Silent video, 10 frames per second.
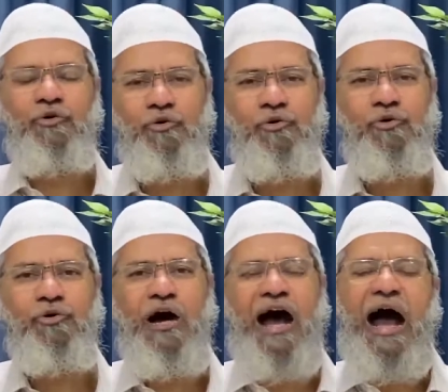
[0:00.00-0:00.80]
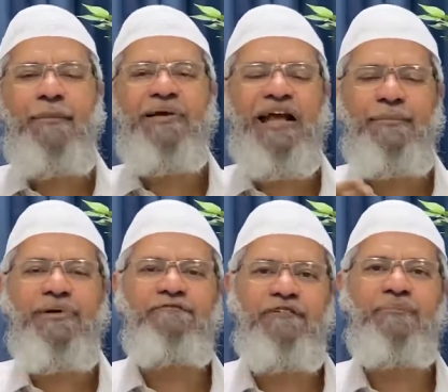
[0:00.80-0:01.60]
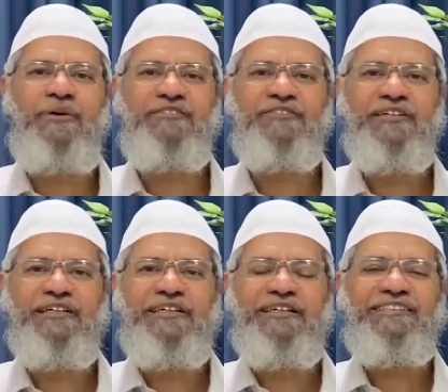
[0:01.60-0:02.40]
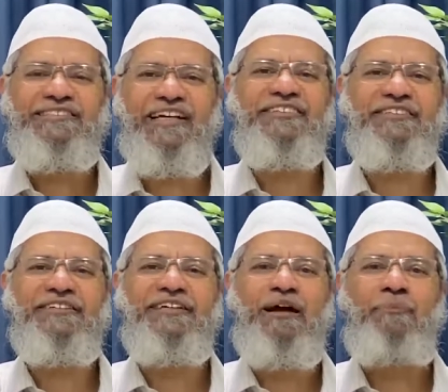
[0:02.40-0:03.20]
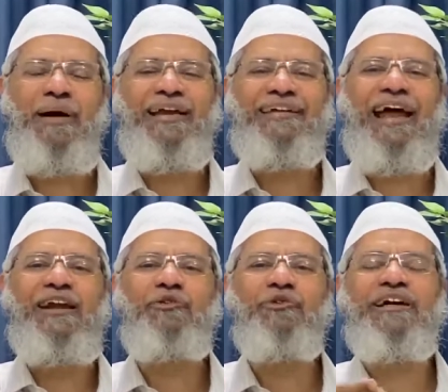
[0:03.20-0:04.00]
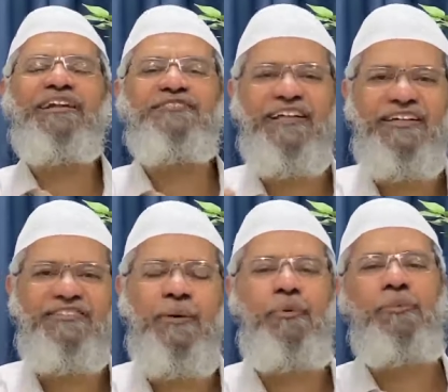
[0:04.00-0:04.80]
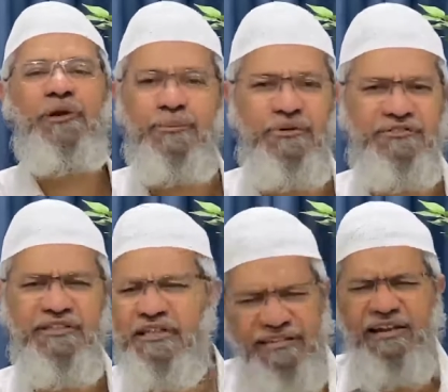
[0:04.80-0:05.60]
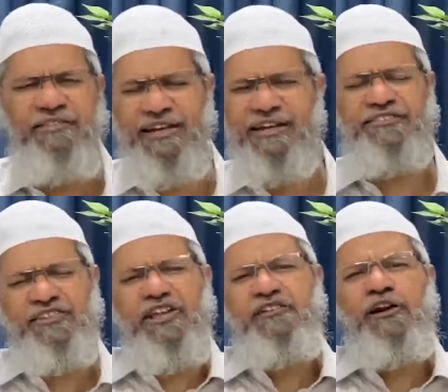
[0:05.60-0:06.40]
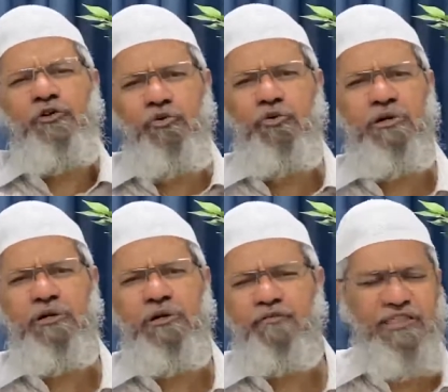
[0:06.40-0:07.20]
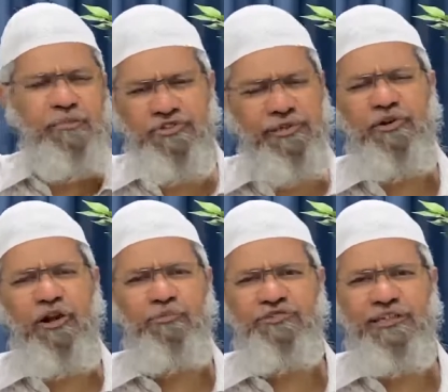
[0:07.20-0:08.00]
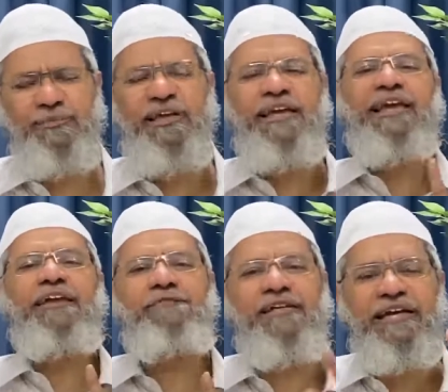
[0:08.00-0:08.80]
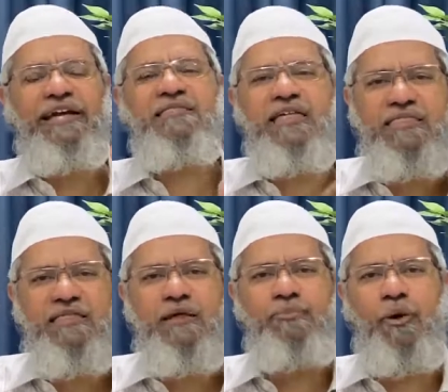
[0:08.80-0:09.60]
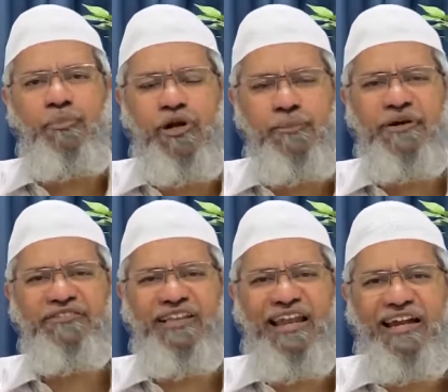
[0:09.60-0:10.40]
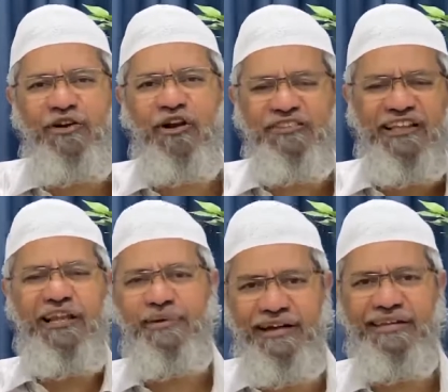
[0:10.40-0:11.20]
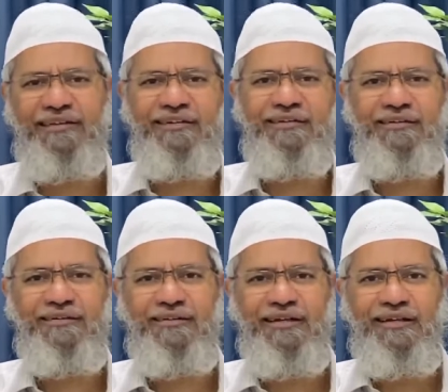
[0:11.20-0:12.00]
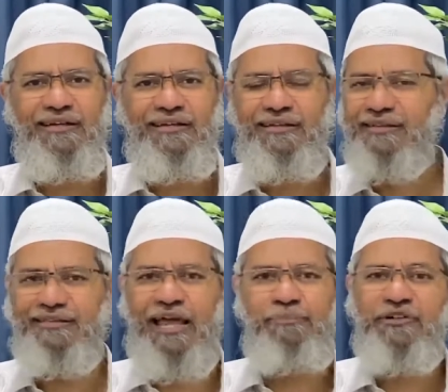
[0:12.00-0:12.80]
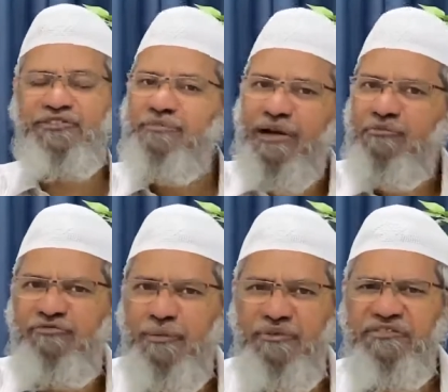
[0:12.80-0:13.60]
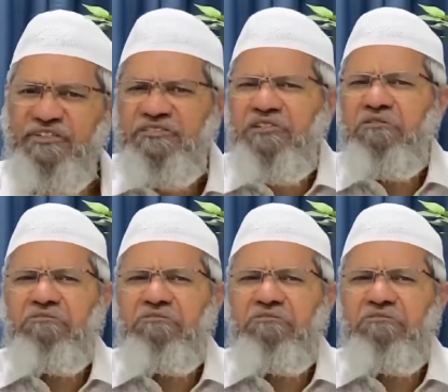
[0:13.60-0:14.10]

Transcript: who are becoming famous just by trying to criticize a popular person. Generally, it's a general rule whether Muslim or non-Muslim, if he criticizes a popular personality or a celebrity, that person becomes famous. This is